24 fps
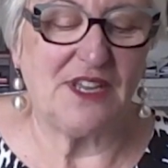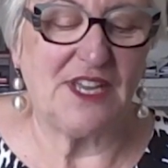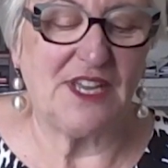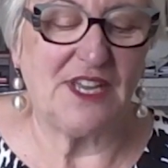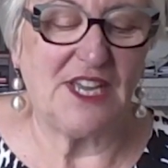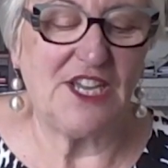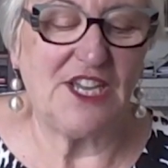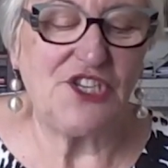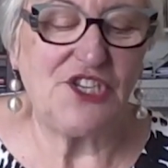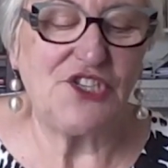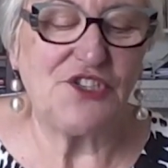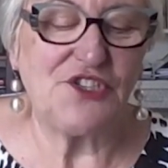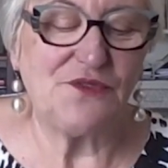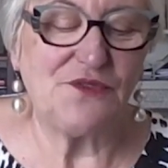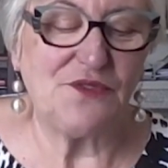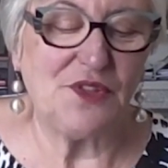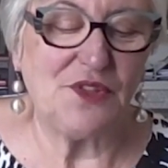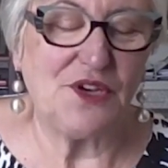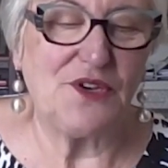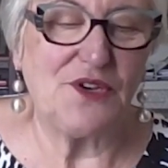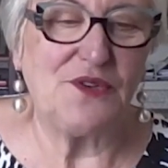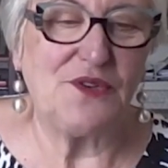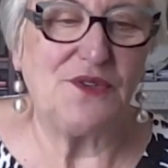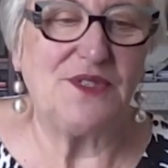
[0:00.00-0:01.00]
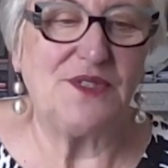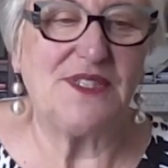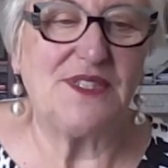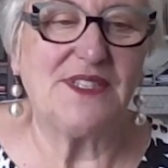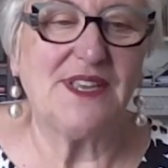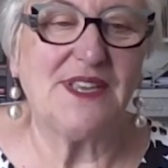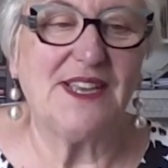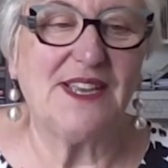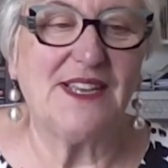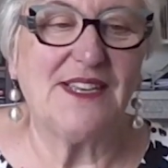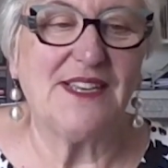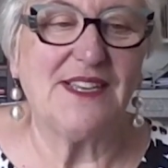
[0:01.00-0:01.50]
Each of those
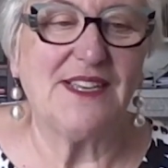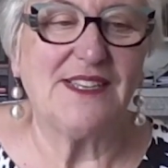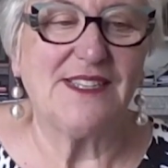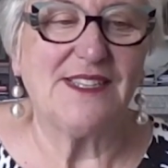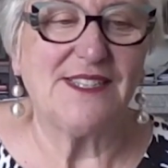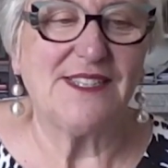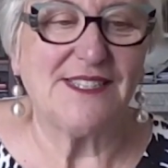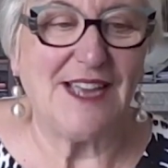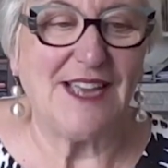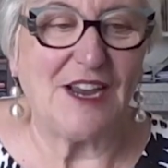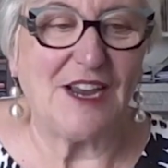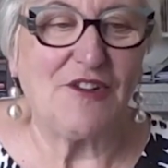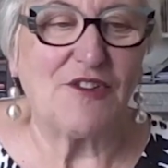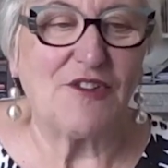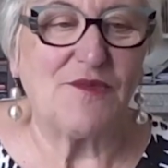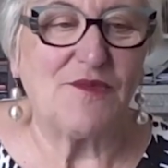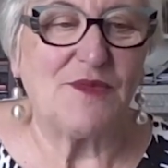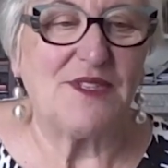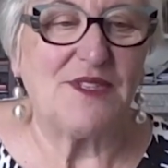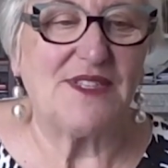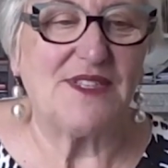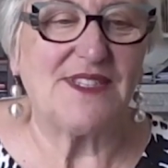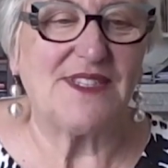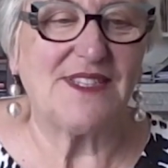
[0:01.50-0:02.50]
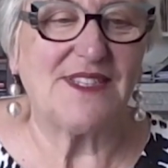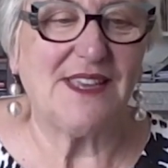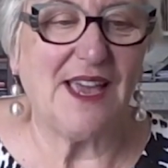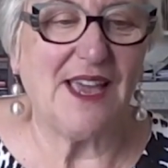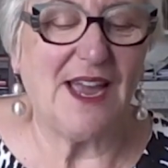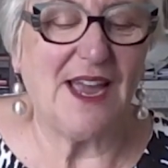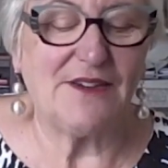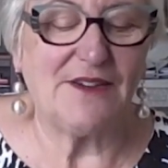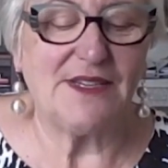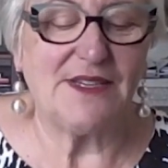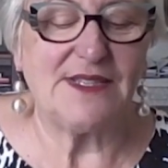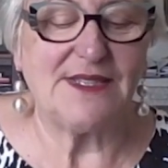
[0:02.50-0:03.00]
sacraments
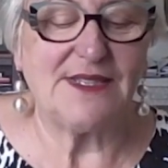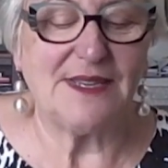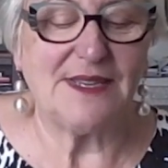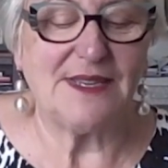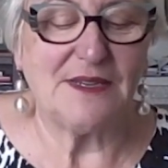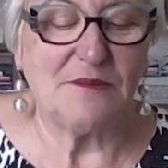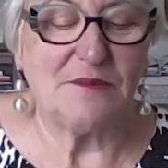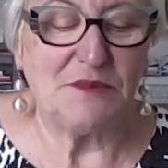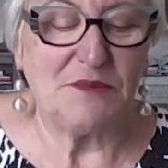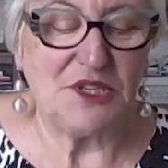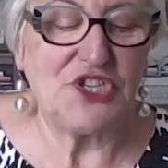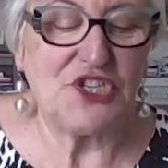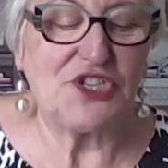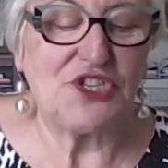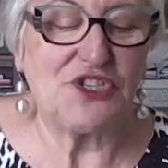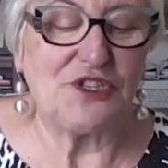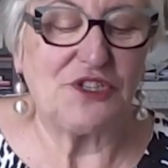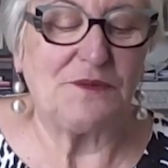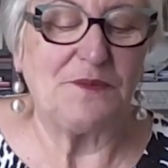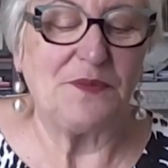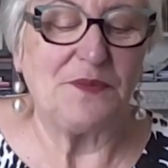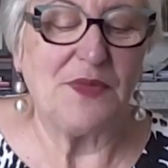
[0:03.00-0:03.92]
carries a mission.